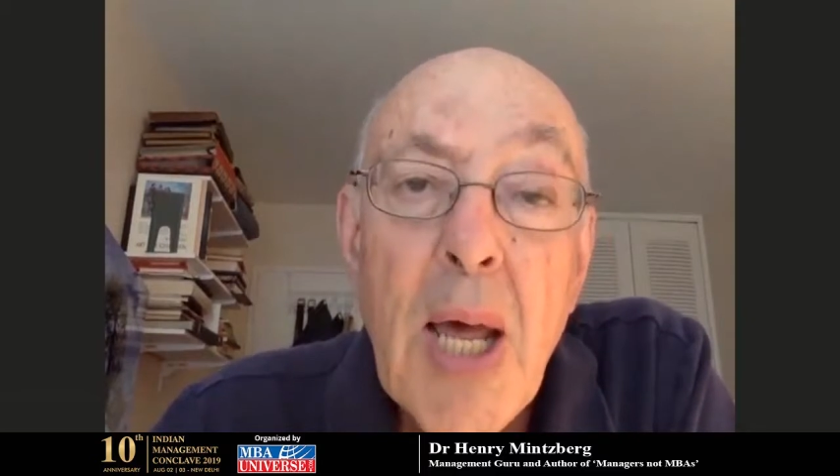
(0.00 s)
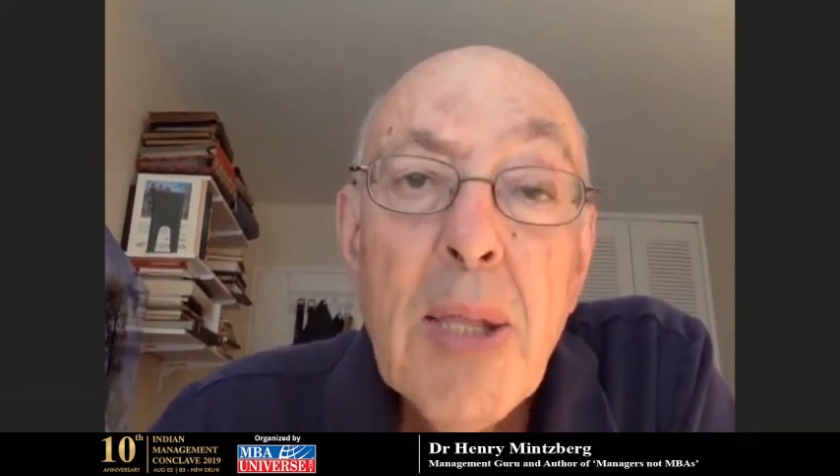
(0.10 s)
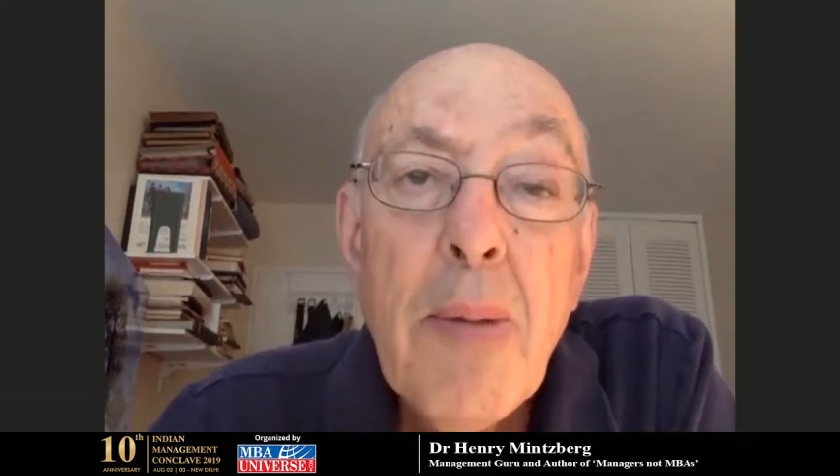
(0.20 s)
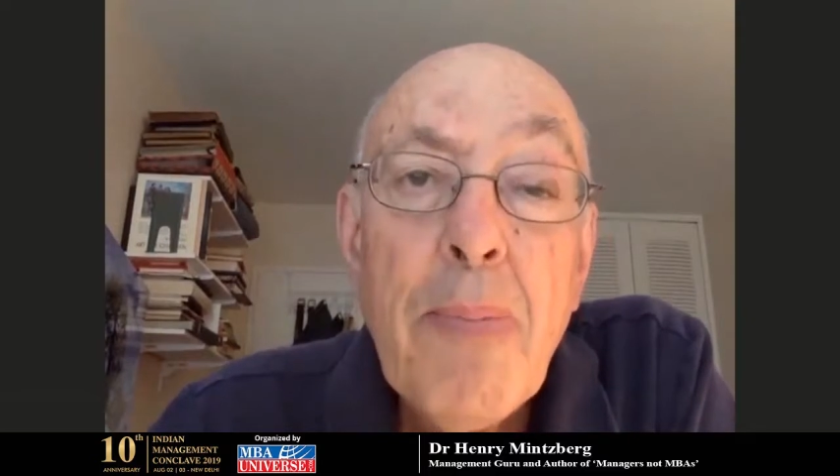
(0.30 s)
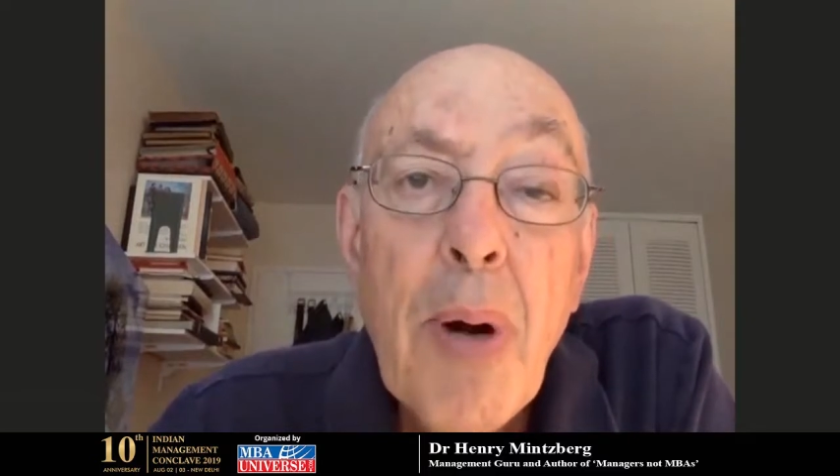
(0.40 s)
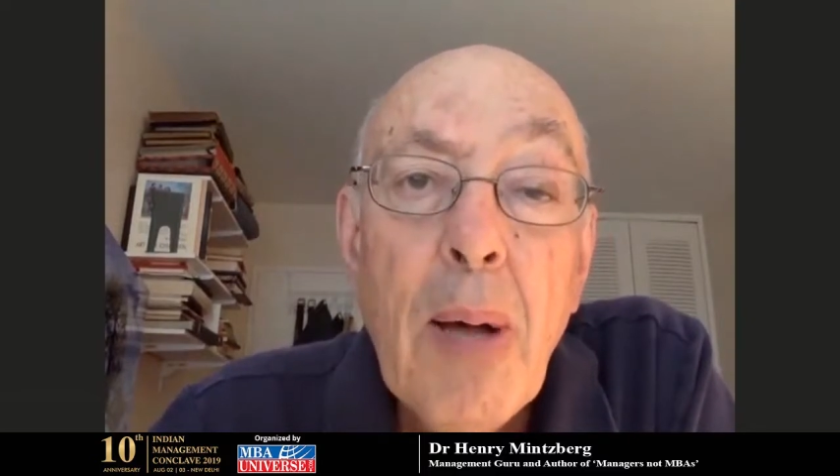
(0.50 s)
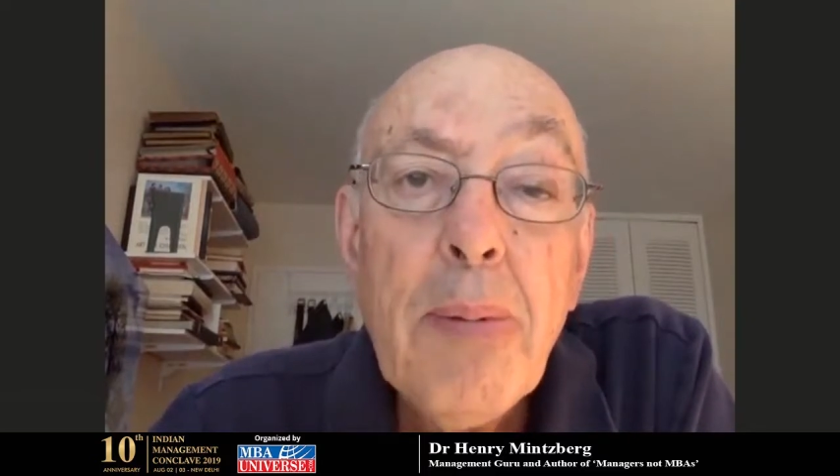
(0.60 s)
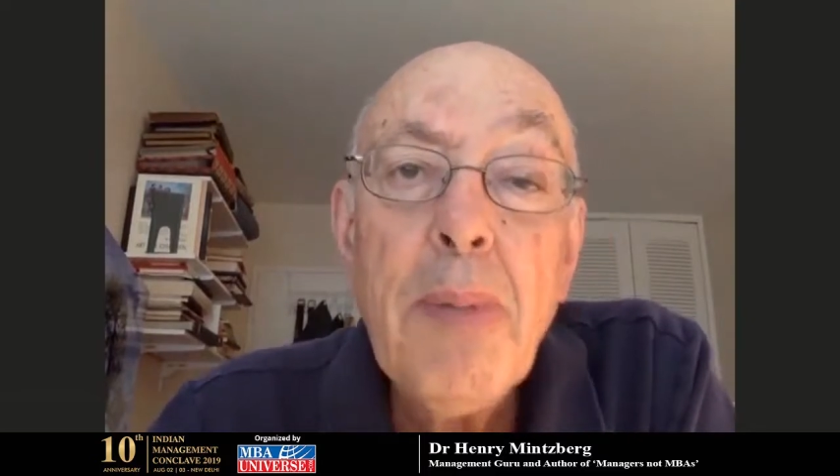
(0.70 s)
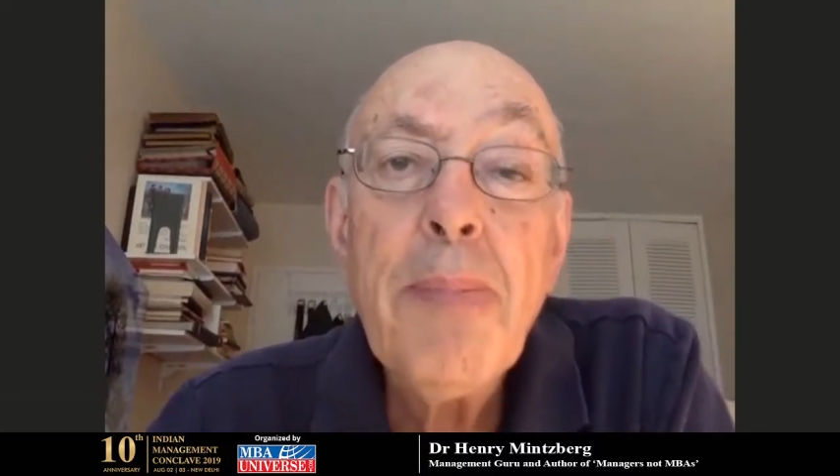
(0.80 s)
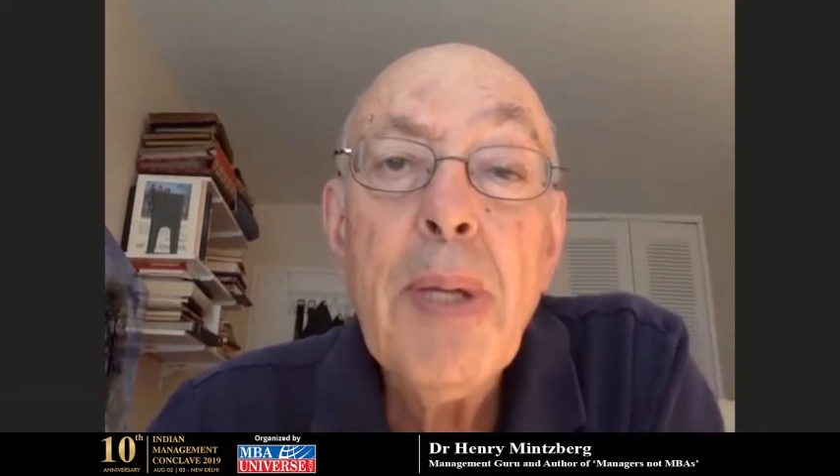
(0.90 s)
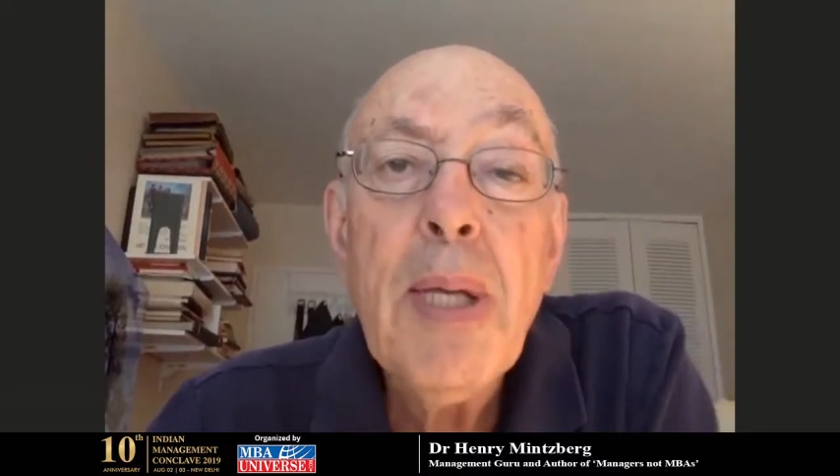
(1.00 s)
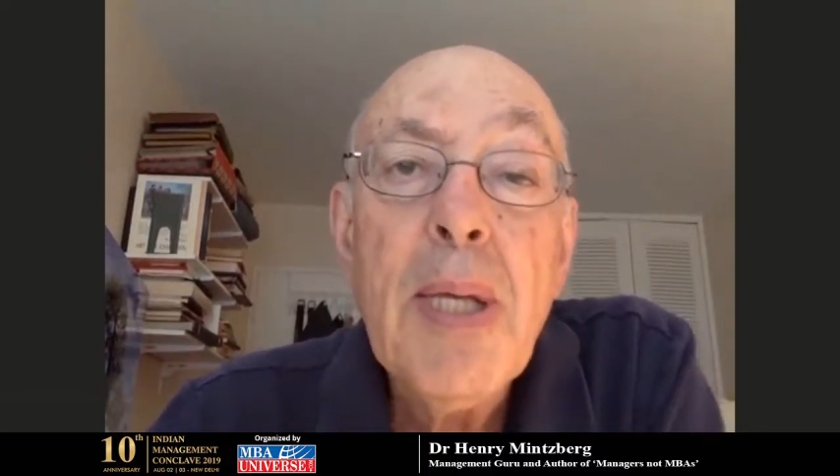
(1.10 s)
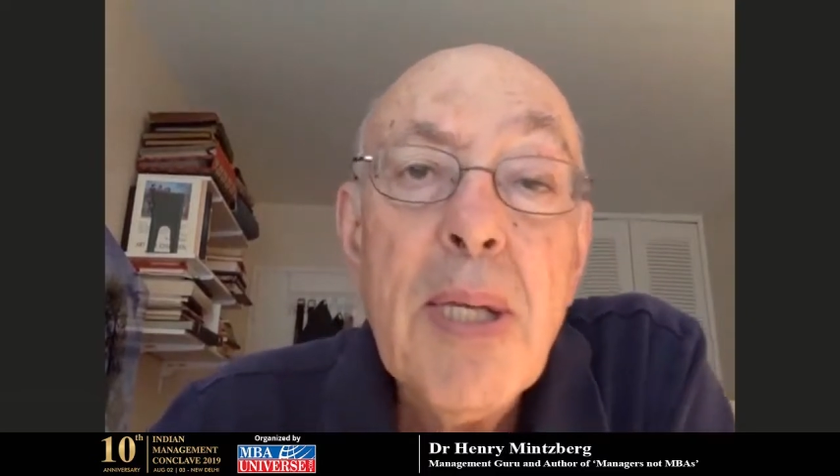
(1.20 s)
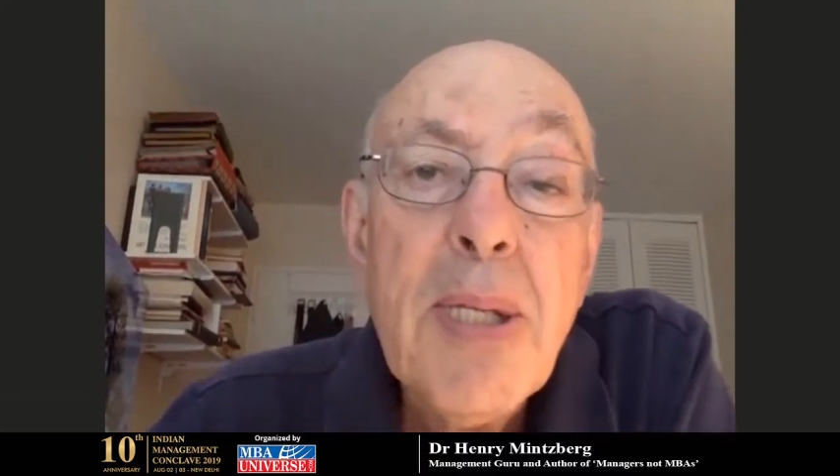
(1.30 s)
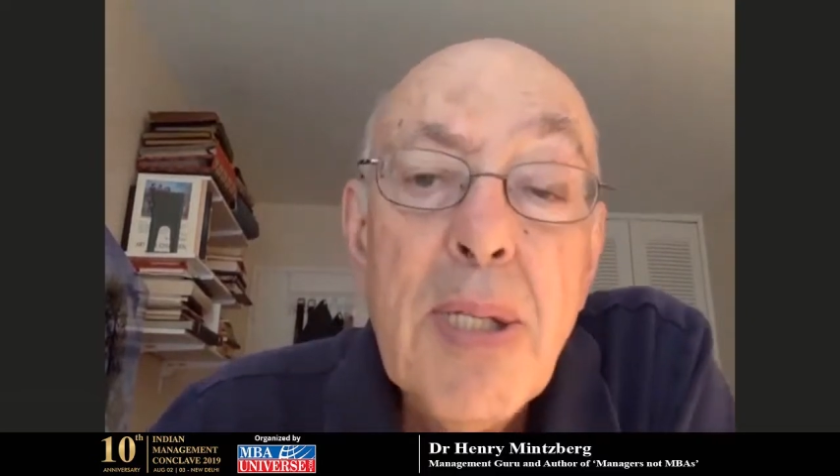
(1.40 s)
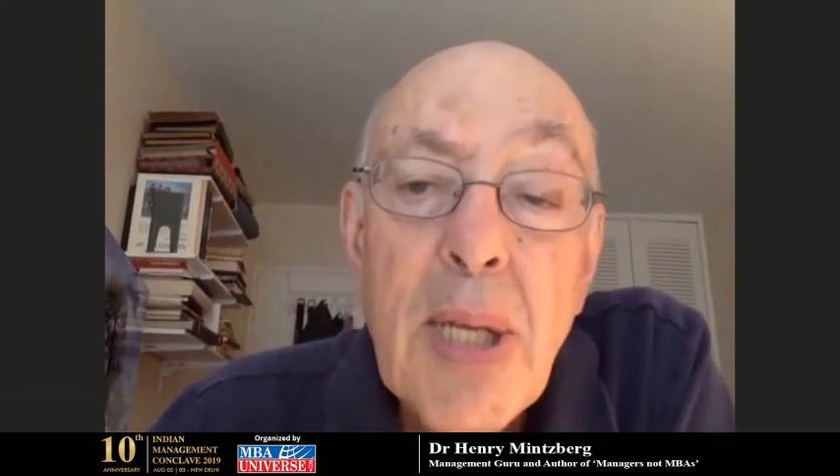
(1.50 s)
The problem is